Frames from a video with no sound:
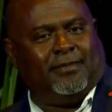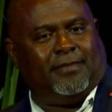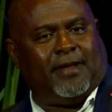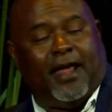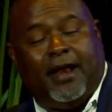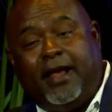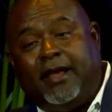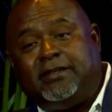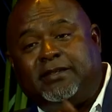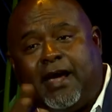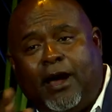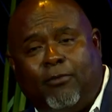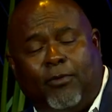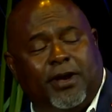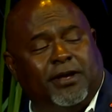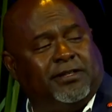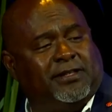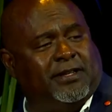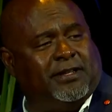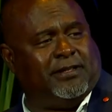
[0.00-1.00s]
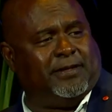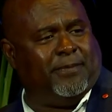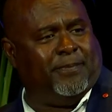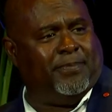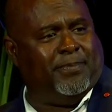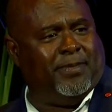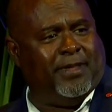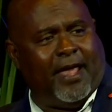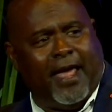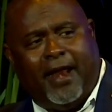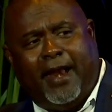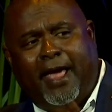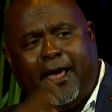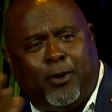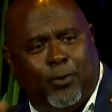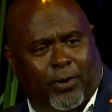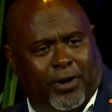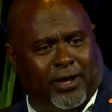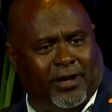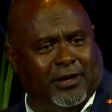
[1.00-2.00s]
And anti racism and
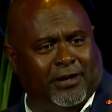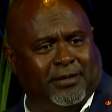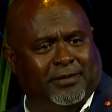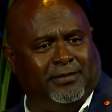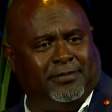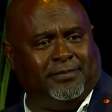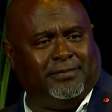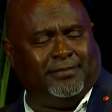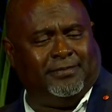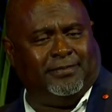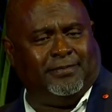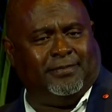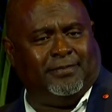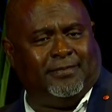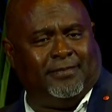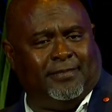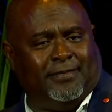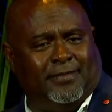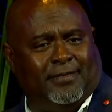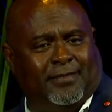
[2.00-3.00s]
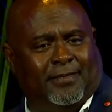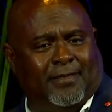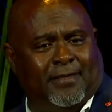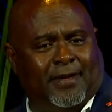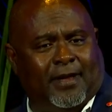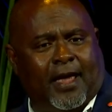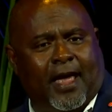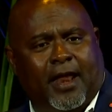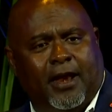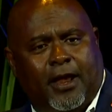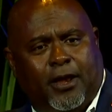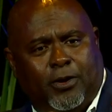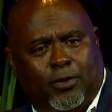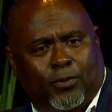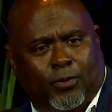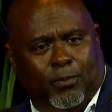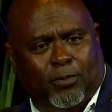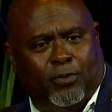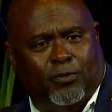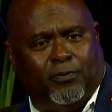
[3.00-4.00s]
equity. And then
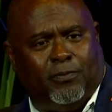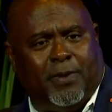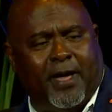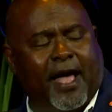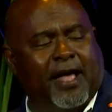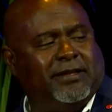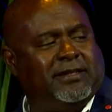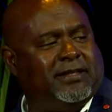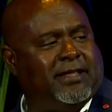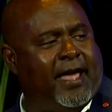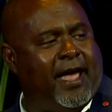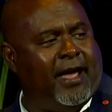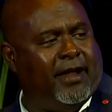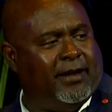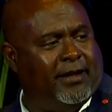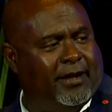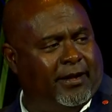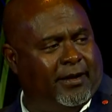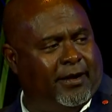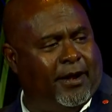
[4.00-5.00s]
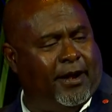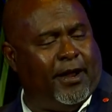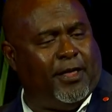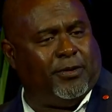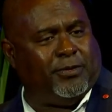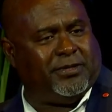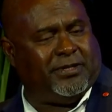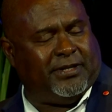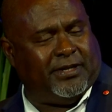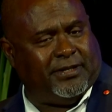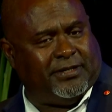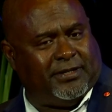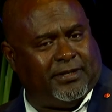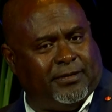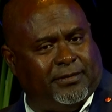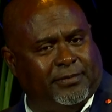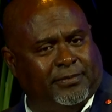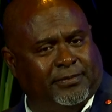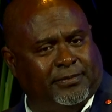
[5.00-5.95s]
you'll move past that in another season.